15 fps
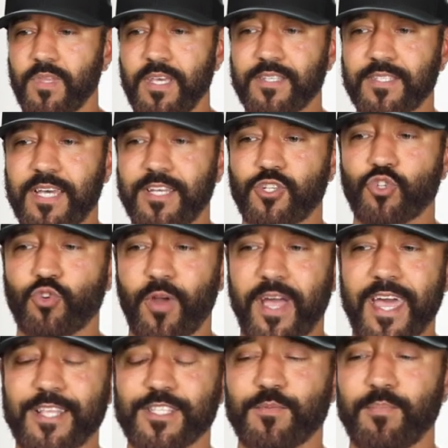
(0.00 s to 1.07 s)
is a
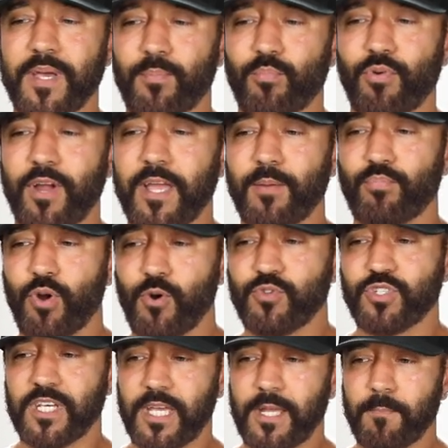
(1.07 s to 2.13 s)
transmembrane
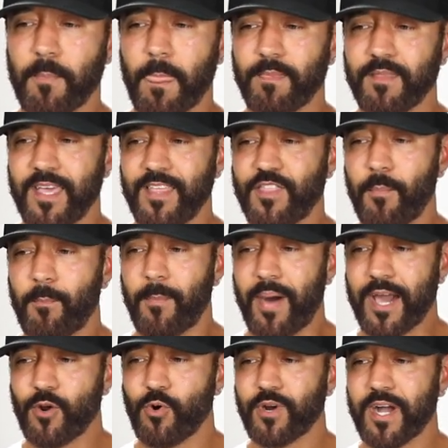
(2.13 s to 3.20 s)
protein in the
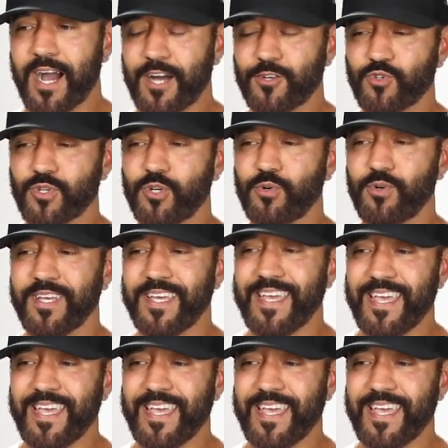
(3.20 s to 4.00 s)
mitochondrial